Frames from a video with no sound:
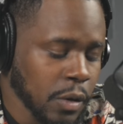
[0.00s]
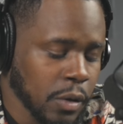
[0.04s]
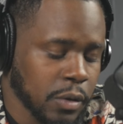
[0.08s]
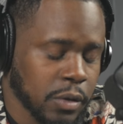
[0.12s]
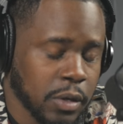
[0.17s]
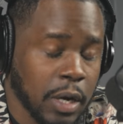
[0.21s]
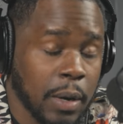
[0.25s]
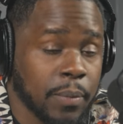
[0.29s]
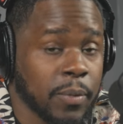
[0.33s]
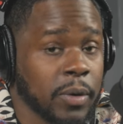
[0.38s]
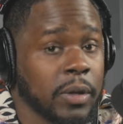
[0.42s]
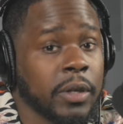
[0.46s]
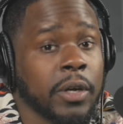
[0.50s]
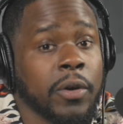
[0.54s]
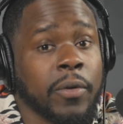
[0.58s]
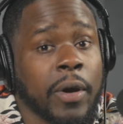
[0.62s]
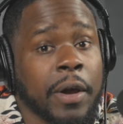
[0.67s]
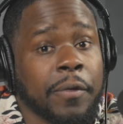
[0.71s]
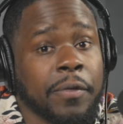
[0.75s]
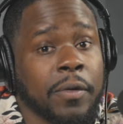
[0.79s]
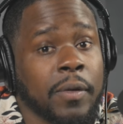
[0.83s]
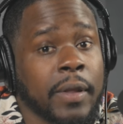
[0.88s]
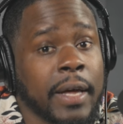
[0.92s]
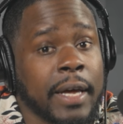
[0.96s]
So I'm really
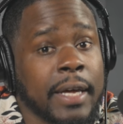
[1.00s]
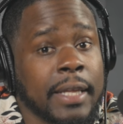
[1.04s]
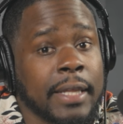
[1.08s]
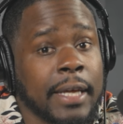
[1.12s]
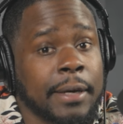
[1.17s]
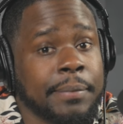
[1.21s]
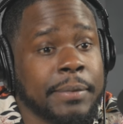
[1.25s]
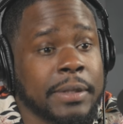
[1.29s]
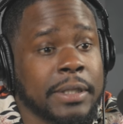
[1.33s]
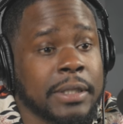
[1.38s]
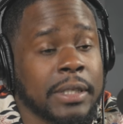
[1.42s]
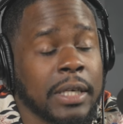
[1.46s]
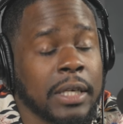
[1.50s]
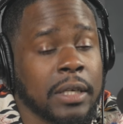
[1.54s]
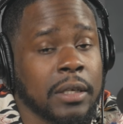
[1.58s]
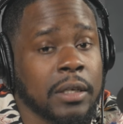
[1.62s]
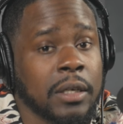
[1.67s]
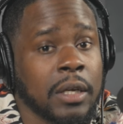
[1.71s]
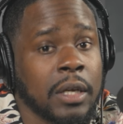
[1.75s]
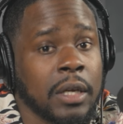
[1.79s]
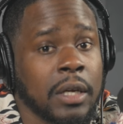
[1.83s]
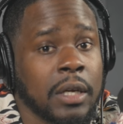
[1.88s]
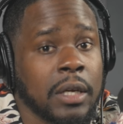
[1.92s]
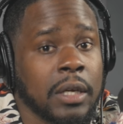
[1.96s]
grateful that he let me
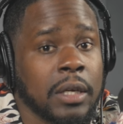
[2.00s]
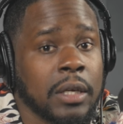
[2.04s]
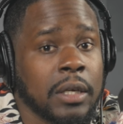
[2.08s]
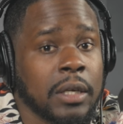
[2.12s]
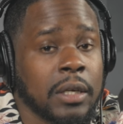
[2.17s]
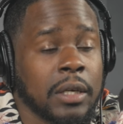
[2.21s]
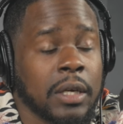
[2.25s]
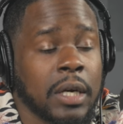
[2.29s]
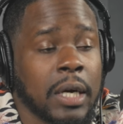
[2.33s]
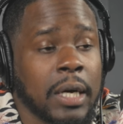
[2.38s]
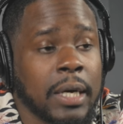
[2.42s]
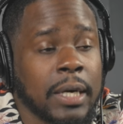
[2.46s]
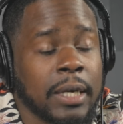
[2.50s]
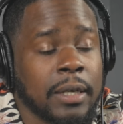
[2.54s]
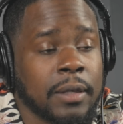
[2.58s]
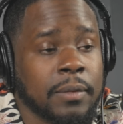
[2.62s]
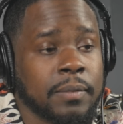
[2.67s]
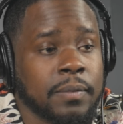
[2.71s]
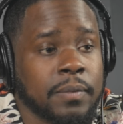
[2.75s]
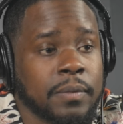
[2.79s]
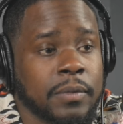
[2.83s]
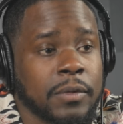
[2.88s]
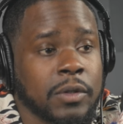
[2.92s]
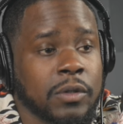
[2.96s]
stay.
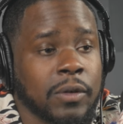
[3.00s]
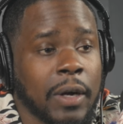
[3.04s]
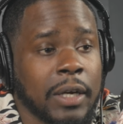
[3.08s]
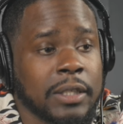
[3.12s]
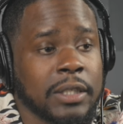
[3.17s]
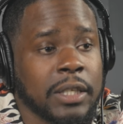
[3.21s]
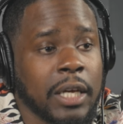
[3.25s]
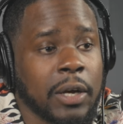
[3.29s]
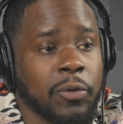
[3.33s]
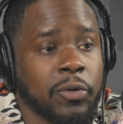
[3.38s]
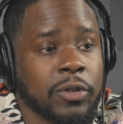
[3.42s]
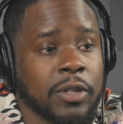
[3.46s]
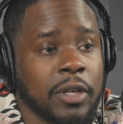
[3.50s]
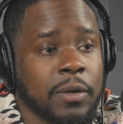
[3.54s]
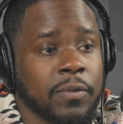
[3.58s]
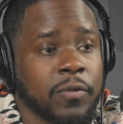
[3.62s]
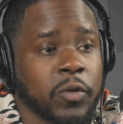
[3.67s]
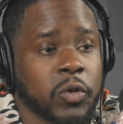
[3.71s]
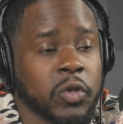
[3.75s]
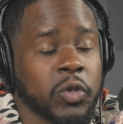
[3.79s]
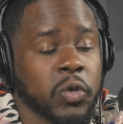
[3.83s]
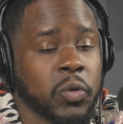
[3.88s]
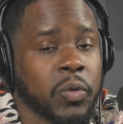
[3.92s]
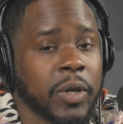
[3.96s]
Um, so I stayed with them
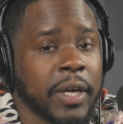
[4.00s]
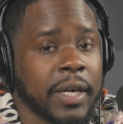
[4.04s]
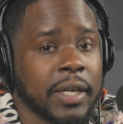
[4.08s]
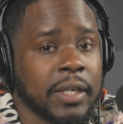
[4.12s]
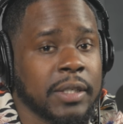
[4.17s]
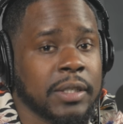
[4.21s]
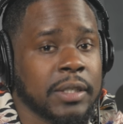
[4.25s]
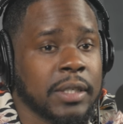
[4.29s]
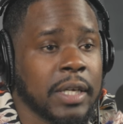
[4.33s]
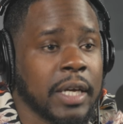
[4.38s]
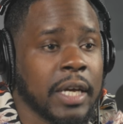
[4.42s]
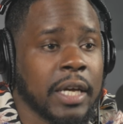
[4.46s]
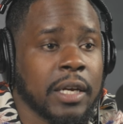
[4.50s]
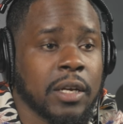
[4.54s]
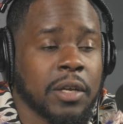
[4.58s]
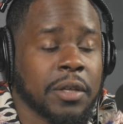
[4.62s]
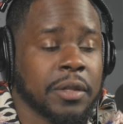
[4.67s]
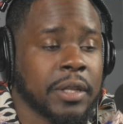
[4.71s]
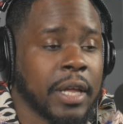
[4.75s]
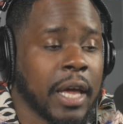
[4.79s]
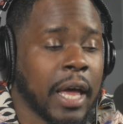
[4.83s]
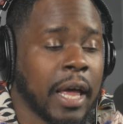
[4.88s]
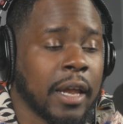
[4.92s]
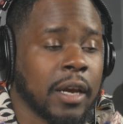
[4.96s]
for two days, and they had a,
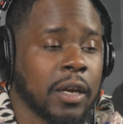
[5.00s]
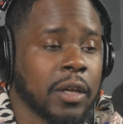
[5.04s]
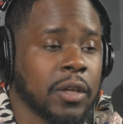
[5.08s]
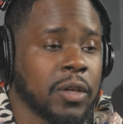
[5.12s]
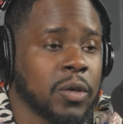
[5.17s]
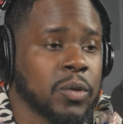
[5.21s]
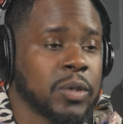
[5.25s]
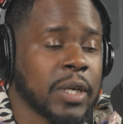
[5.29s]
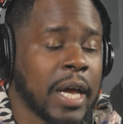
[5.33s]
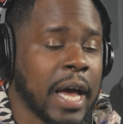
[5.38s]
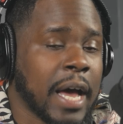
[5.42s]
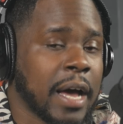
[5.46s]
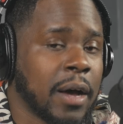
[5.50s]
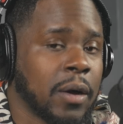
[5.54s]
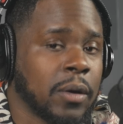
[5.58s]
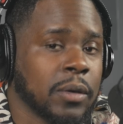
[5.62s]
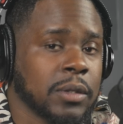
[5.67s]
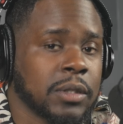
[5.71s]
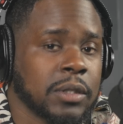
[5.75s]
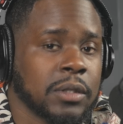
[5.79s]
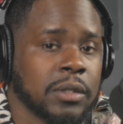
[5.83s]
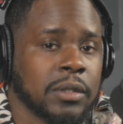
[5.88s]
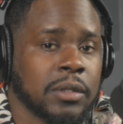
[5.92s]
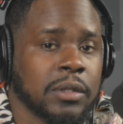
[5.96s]
they got a huge
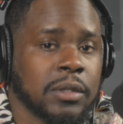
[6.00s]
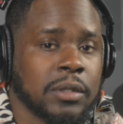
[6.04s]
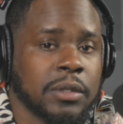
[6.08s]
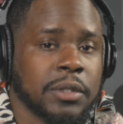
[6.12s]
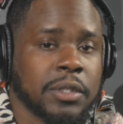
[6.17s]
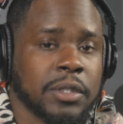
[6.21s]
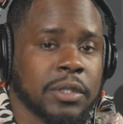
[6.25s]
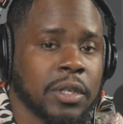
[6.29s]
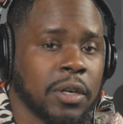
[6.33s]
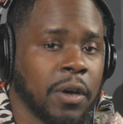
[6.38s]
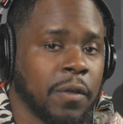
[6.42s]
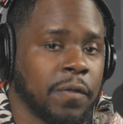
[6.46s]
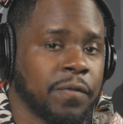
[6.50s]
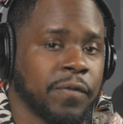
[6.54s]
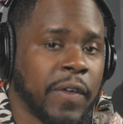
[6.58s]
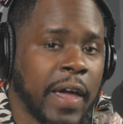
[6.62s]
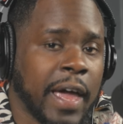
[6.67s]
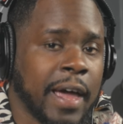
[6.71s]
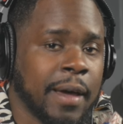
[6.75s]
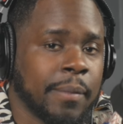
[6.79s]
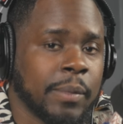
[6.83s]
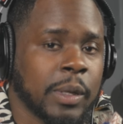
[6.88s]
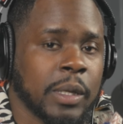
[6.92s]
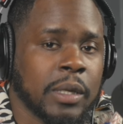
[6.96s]
house and just good
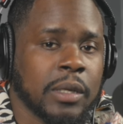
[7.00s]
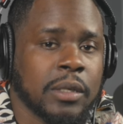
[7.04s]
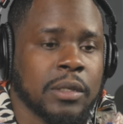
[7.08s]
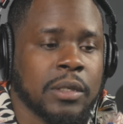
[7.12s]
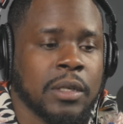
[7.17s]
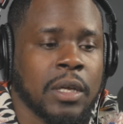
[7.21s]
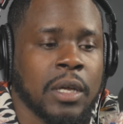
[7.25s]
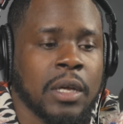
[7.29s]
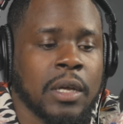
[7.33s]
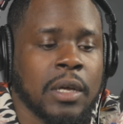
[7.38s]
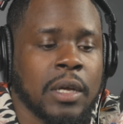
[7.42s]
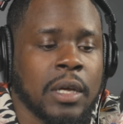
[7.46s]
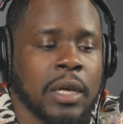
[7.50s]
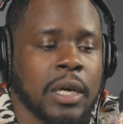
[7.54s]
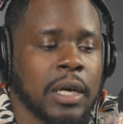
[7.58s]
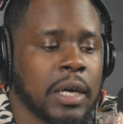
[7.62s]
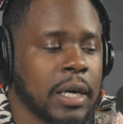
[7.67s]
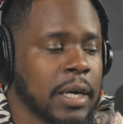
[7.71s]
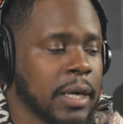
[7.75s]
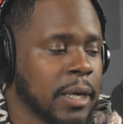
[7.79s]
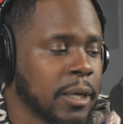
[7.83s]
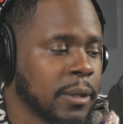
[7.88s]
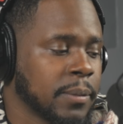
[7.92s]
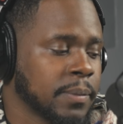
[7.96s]
family, and
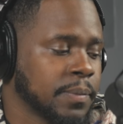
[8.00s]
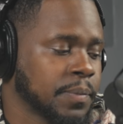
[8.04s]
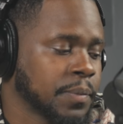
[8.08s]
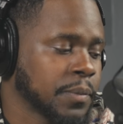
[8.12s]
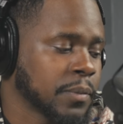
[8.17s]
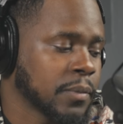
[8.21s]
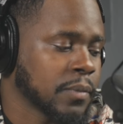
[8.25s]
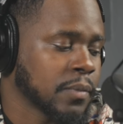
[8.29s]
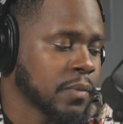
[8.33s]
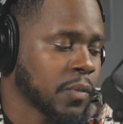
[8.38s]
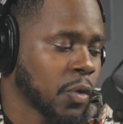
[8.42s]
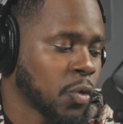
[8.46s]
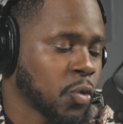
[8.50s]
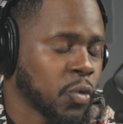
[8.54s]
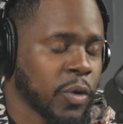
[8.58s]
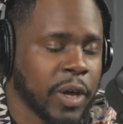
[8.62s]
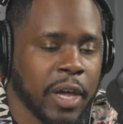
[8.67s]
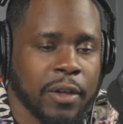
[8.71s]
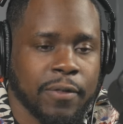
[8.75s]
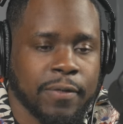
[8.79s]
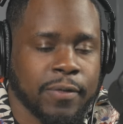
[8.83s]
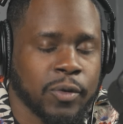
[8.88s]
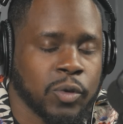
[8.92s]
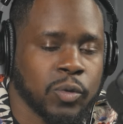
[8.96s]
um,
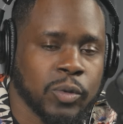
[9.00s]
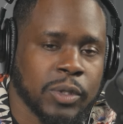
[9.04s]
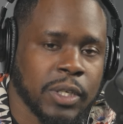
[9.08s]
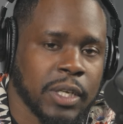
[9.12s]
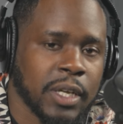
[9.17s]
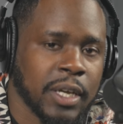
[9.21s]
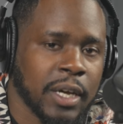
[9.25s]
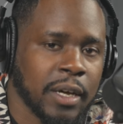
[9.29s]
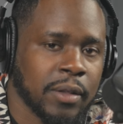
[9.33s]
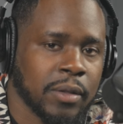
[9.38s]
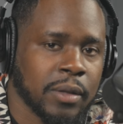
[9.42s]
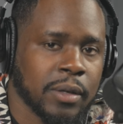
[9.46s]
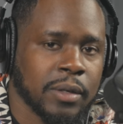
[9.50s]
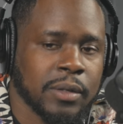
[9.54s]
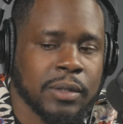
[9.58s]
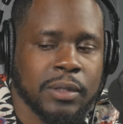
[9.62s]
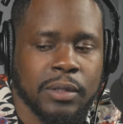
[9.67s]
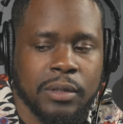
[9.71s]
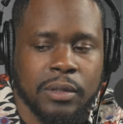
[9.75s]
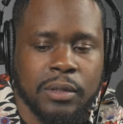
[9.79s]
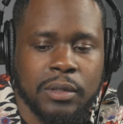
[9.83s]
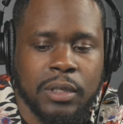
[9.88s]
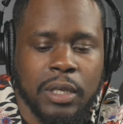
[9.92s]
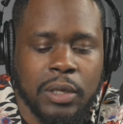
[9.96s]
we ate food together,
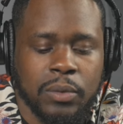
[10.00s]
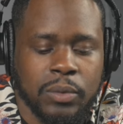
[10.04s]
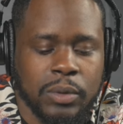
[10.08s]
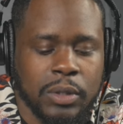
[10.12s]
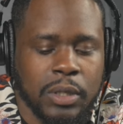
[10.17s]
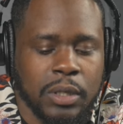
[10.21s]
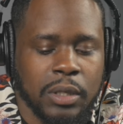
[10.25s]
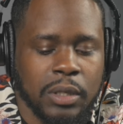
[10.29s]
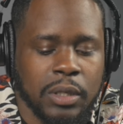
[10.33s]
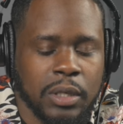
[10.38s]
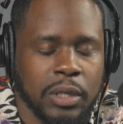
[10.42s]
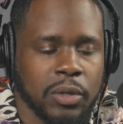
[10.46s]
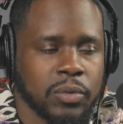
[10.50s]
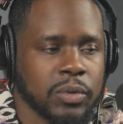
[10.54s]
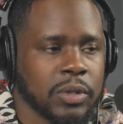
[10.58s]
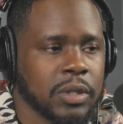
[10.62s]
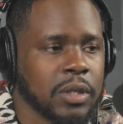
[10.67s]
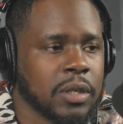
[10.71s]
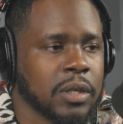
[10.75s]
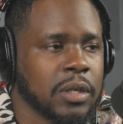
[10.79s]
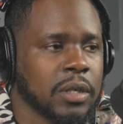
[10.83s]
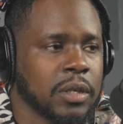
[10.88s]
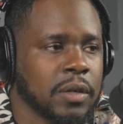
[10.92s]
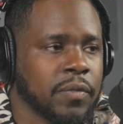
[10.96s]
and it was good. It was
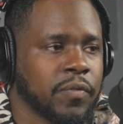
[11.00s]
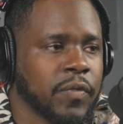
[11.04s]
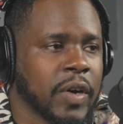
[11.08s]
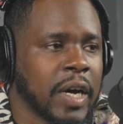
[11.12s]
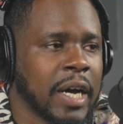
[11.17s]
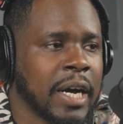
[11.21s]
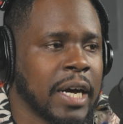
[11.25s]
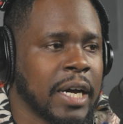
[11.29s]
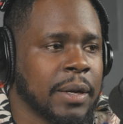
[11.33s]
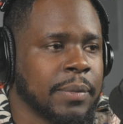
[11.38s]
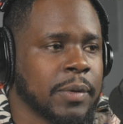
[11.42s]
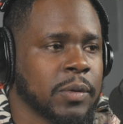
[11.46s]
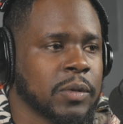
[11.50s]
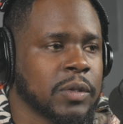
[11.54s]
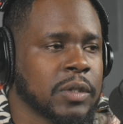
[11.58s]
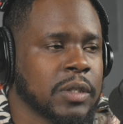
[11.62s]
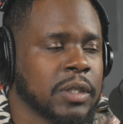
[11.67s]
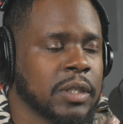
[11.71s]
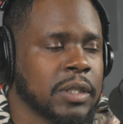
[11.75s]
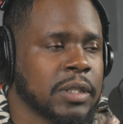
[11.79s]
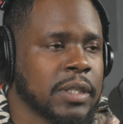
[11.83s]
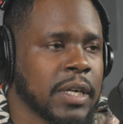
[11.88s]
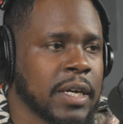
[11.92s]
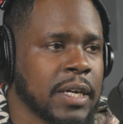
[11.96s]
a good vibe. It was a
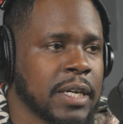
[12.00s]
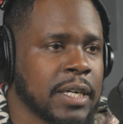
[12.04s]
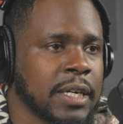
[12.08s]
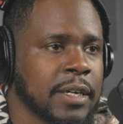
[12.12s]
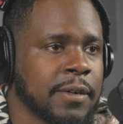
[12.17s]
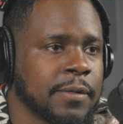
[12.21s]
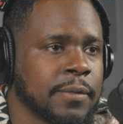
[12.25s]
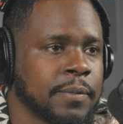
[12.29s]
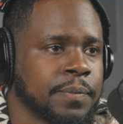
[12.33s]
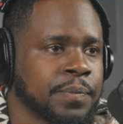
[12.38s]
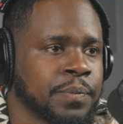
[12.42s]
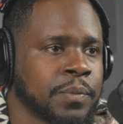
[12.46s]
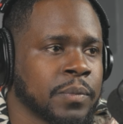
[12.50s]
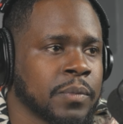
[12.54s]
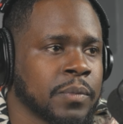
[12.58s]
good time.